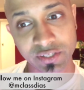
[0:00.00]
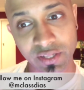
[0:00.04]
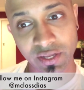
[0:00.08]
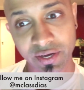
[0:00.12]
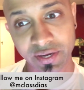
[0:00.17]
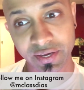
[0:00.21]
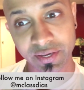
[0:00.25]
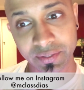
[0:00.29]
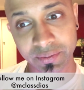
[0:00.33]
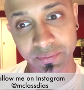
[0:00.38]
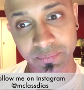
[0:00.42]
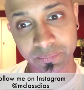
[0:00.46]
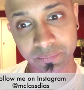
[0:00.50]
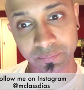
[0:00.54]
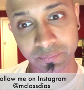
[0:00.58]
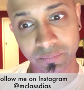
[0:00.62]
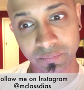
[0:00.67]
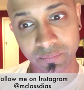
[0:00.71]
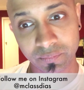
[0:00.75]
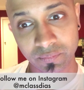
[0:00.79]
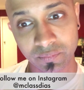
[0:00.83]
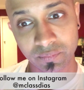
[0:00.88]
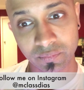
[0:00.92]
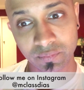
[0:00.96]
like
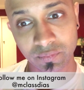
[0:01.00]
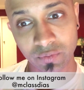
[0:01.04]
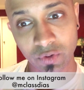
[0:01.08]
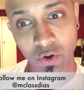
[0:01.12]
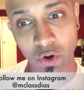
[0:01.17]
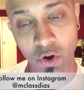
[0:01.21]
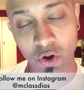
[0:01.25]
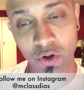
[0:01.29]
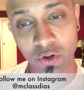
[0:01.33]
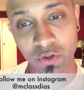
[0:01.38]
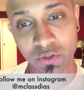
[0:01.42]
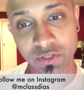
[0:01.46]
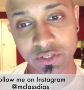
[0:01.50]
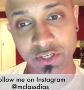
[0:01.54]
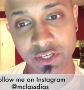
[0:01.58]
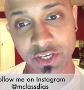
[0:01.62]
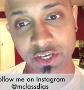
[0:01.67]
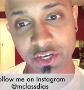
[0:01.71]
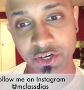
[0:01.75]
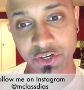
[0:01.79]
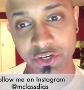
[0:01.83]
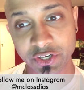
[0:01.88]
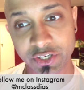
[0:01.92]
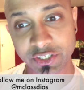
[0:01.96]
all the
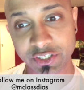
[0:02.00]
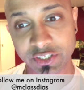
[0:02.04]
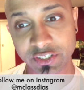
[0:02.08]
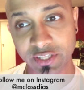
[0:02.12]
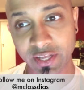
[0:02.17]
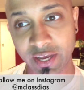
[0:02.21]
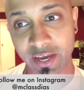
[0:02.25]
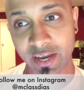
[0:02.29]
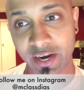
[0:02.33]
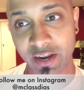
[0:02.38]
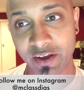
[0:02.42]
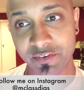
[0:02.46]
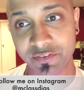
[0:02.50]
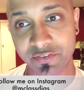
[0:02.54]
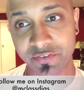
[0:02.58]
years that